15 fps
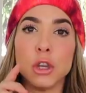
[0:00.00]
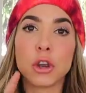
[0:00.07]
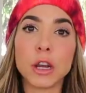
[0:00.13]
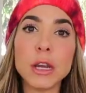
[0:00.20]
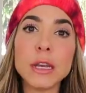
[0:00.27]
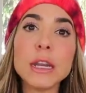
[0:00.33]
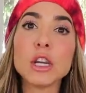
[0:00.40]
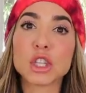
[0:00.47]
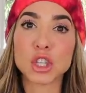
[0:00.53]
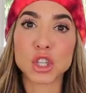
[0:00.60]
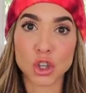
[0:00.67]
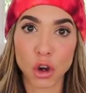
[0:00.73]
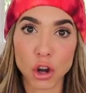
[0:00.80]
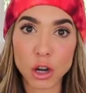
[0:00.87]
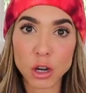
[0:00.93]
You're gonna need a
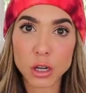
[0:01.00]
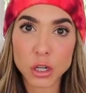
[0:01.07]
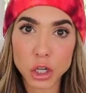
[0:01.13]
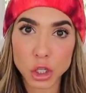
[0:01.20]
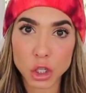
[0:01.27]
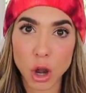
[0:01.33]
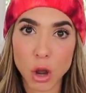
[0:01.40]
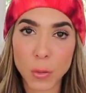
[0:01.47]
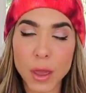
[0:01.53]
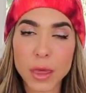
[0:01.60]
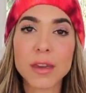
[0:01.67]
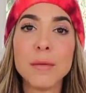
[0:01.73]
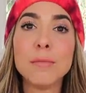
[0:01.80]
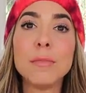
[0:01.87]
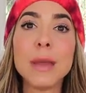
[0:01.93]
skirt to start
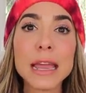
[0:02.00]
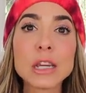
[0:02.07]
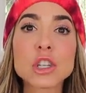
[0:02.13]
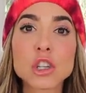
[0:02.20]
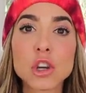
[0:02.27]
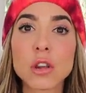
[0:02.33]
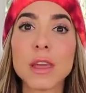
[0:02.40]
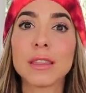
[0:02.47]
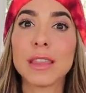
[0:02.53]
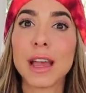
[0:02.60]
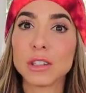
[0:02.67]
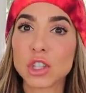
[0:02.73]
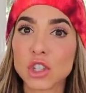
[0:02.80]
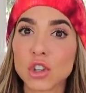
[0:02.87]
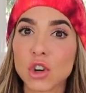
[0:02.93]
with. Make sure that
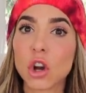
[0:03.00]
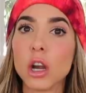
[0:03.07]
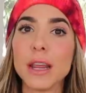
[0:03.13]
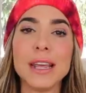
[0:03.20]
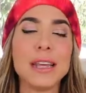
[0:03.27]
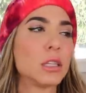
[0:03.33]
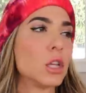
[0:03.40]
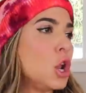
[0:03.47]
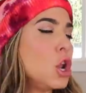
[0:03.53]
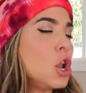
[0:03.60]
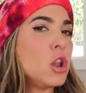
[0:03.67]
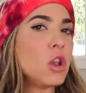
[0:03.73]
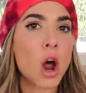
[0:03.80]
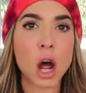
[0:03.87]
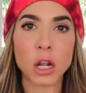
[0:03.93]
that skirt is
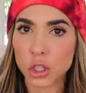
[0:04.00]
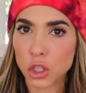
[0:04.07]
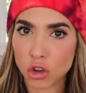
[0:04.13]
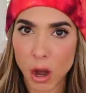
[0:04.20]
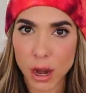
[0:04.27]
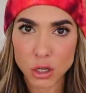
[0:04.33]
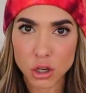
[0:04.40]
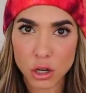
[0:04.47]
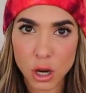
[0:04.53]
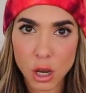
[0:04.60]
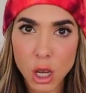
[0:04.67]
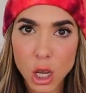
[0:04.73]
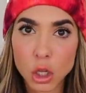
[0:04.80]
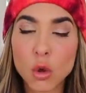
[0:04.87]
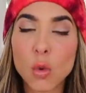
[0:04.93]
non-stretch.
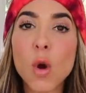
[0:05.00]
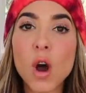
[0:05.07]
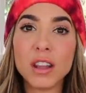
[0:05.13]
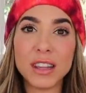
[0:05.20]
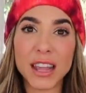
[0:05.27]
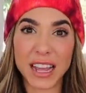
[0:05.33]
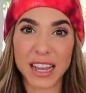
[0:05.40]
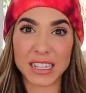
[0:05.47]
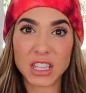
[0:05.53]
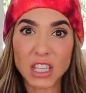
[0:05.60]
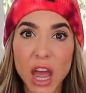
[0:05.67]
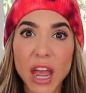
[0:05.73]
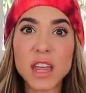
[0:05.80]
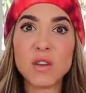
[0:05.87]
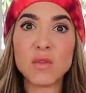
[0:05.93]
You want like a
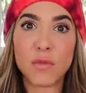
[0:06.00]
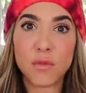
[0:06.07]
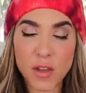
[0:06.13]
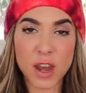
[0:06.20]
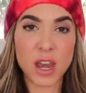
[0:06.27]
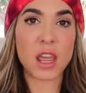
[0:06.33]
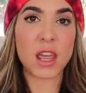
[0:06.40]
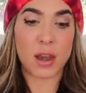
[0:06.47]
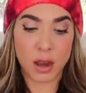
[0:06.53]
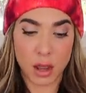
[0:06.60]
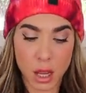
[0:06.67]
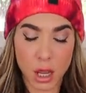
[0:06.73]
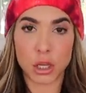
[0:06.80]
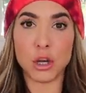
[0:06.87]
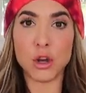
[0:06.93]
tight fitted,
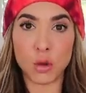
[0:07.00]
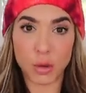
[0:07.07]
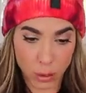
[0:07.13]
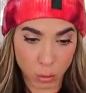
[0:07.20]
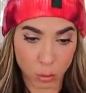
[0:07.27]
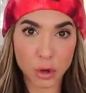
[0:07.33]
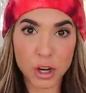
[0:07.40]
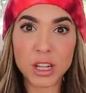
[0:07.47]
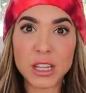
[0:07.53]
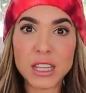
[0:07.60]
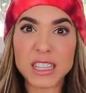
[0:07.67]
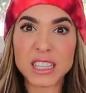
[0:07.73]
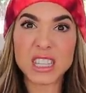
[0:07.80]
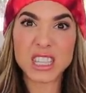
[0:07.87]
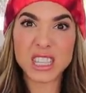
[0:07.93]
you know, like
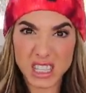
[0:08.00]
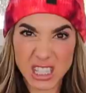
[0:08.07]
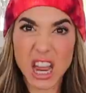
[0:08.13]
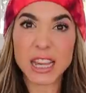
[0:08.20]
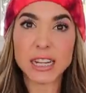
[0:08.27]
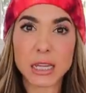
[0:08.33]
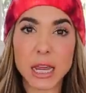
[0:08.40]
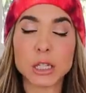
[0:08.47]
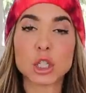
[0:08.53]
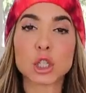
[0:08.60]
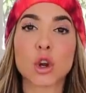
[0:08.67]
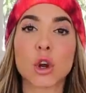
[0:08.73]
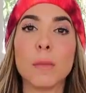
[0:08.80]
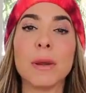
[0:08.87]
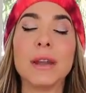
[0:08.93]
really tight
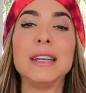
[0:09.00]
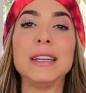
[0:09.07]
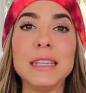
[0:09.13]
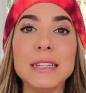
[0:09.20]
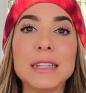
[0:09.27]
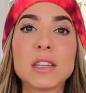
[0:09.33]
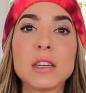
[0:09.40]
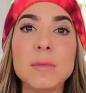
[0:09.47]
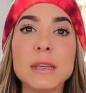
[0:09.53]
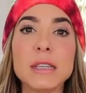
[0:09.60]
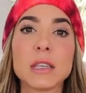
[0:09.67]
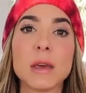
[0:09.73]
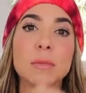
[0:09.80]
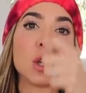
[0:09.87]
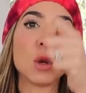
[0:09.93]
skirt, but it needs to be
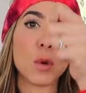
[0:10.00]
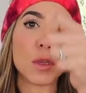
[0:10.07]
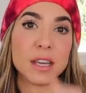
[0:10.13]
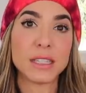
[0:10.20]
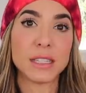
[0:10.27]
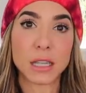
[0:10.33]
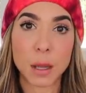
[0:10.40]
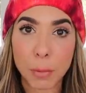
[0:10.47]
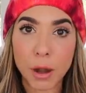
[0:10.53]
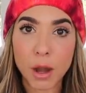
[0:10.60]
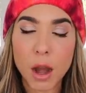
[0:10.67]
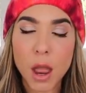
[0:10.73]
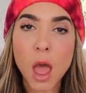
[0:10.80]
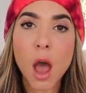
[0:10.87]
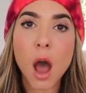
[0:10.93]
something with a
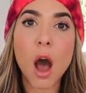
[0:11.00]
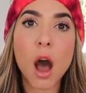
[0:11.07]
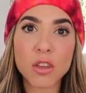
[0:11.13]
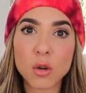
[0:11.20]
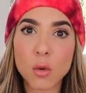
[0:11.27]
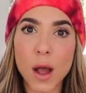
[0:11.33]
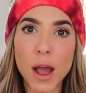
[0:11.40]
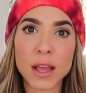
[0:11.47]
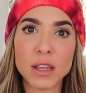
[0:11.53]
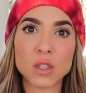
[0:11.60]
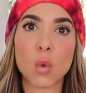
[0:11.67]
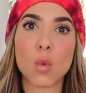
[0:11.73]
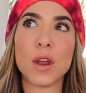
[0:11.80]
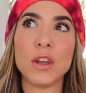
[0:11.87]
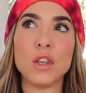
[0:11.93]
zipper. Otherwise,
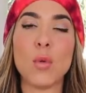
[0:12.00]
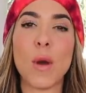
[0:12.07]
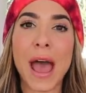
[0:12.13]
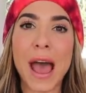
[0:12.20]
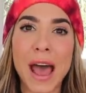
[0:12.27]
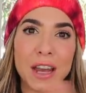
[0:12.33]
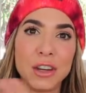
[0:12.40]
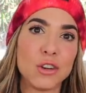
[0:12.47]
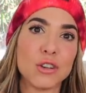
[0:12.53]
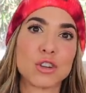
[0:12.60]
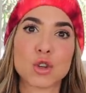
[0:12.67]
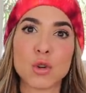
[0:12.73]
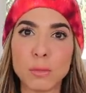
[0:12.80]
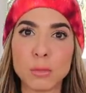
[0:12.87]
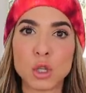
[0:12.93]
when you add your
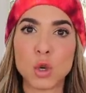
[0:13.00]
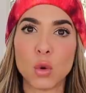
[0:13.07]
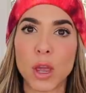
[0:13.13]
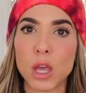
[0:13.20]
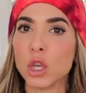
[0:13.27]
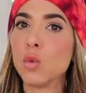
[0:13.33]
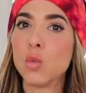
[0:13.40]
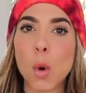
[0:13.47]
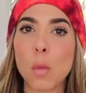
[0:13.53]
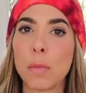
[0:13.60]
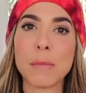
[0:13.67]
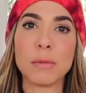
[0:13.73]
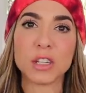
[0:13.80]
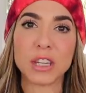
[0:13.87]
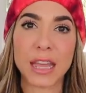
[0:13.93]
trim to it, you won't be
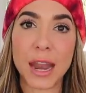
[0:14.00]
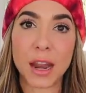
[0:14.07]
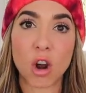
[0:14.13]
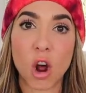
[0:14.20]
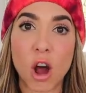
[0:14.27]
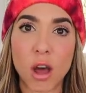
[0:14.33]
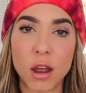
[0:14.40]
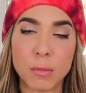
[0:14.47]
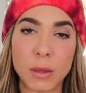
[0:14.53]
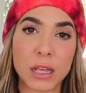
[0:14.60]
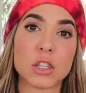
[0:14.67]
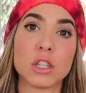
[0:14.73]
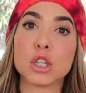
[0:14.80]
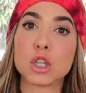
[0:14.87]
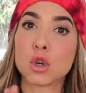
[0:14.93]
able to get it on
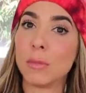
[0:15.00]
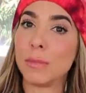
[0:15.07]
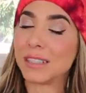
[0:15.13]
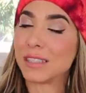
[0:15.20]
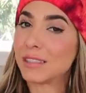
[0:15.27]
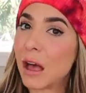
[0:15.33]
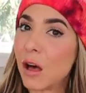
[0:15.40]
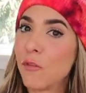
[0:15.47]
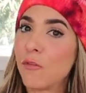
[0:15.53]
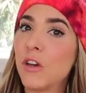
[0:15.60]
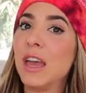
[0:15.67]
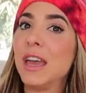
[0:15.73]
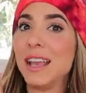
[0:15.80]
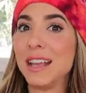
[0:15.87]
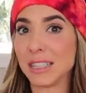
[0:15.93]
because the trim itself
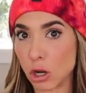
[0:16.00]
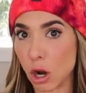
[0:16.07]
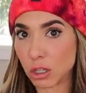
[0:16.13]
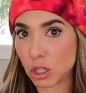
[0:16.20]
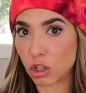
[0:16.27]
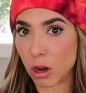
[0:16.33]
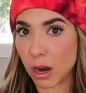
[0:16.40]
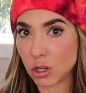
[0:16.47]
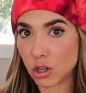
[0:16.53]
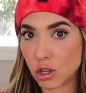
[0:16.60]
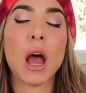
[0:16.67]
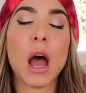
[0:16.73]
is not stretch.